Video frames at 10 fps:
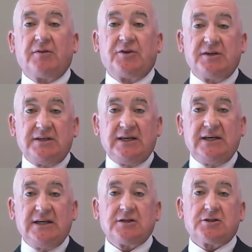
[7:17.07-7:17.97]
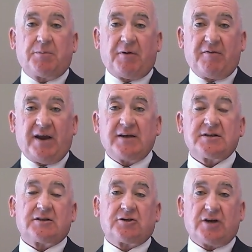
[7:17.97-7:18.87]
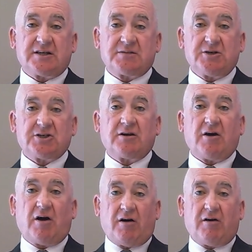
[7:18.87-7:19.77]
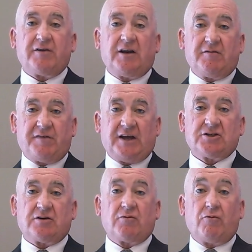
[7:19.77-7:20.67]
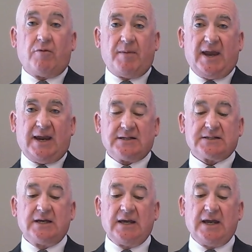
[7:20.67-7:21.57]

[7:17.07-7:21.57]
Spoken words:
the need to prevent the transmission of infection remains.